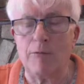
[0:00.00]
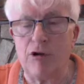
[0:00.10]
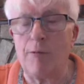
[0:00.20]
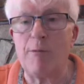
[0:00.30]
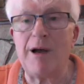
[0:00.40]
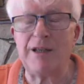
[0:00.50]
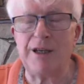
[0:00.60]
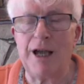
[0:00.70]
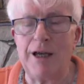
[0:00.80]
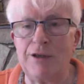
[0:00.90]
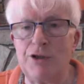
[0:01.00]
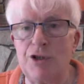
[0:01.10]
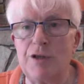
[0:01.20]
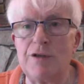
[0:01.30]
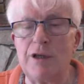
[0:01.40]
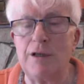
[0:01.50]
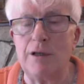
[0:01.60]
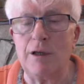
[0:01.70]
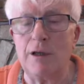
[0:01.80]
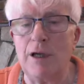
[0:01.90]
problematic energies
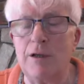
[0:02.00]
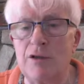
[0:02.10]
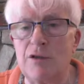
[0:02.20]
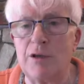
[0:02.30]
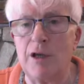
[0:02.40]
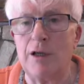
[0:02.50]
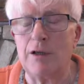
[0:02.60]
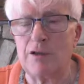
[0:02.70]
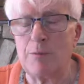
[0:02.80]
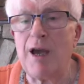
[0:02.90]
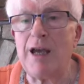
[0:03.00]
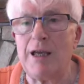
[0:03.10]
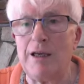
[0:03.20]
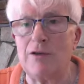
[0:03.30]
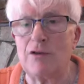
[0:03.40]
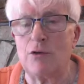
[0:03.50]
in a space,